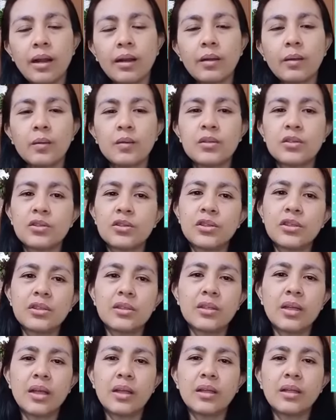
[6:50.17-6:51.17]

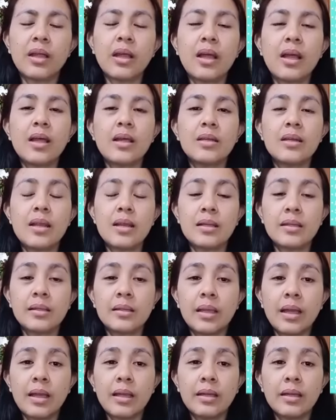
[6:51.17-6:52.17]
Concerta,
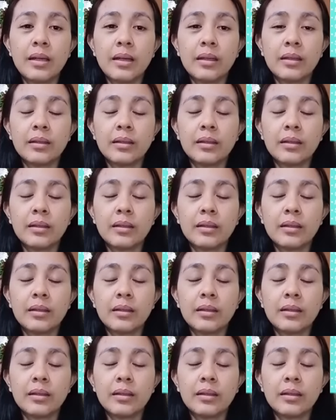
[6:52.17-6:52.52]
Daytrenia,